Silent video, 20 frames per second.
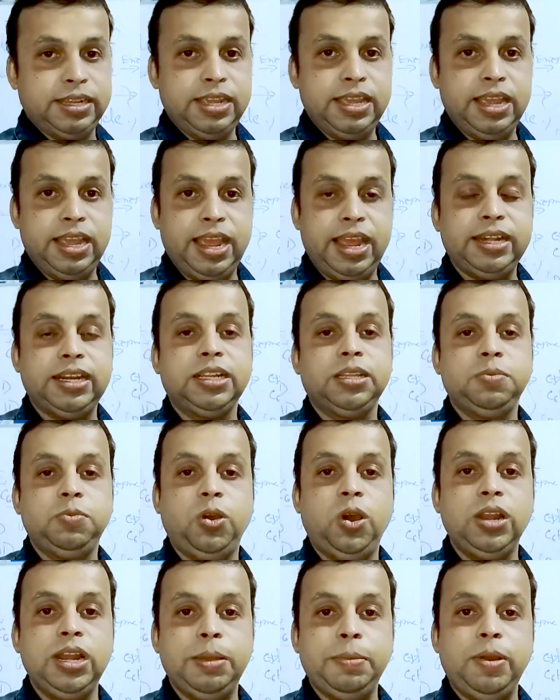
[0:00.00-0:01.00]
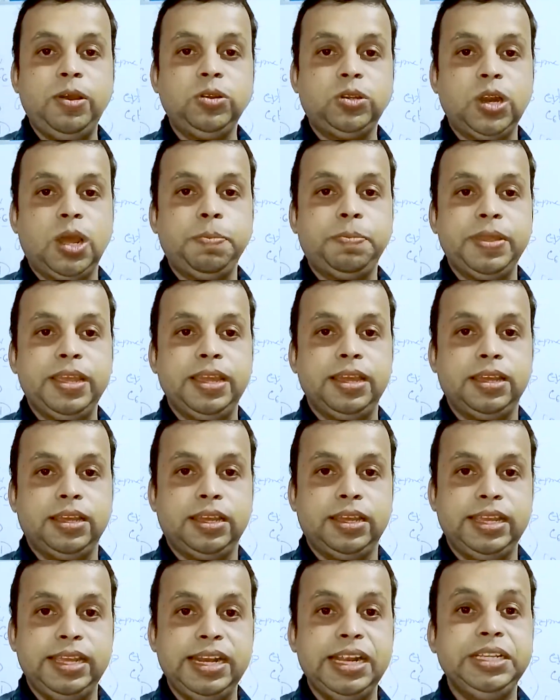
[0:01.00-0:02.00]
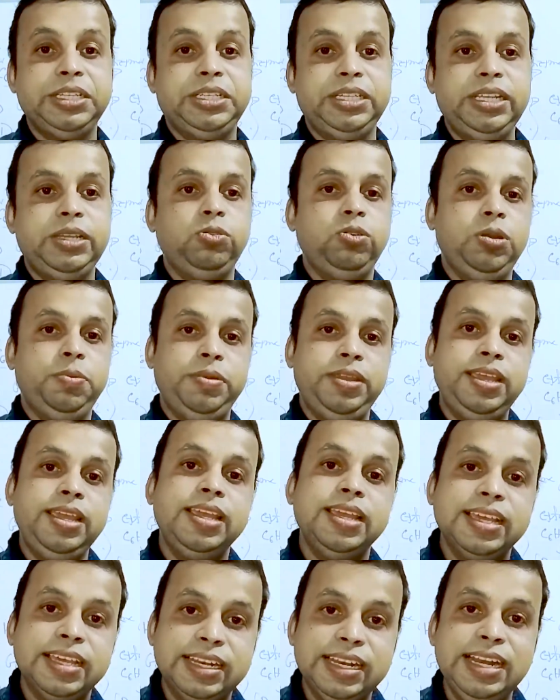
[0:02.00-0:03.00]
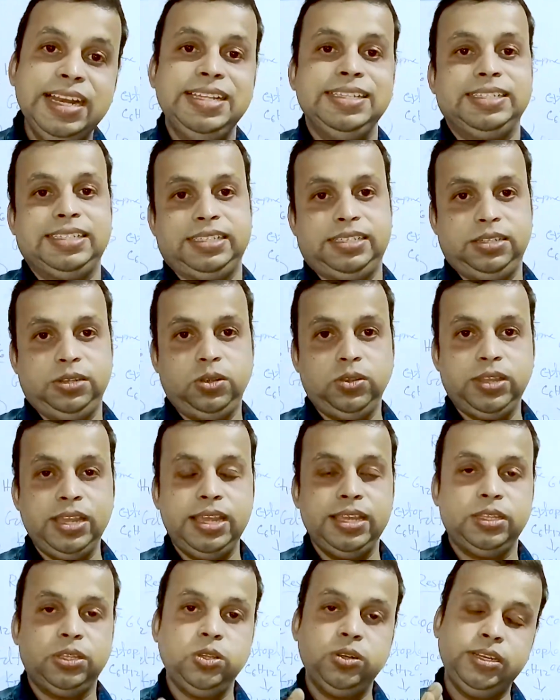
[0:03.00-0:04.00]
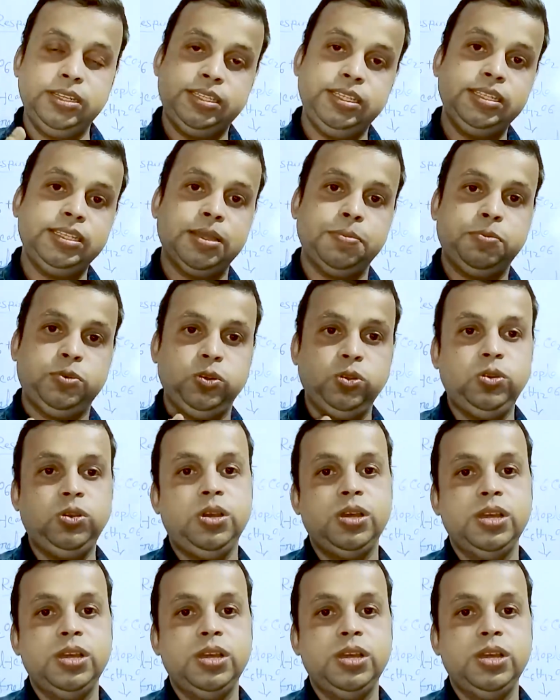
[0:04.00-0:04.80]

and a small amount of energy will be released. Okay, so this is up to